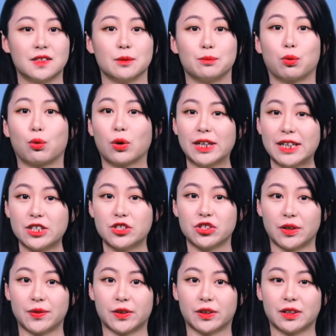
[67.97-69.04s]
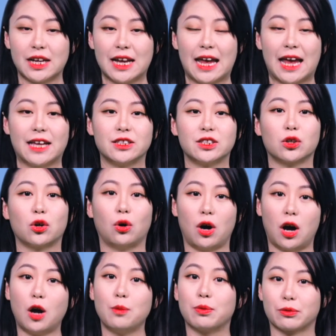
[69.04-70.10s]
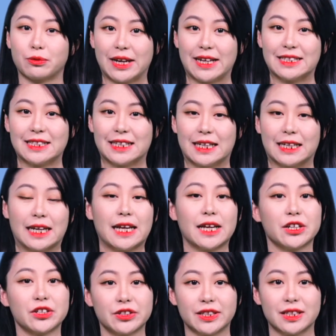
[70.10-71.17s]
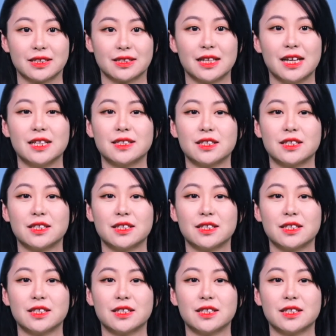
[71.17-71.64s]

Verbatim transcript: support each other, and cooperate in areas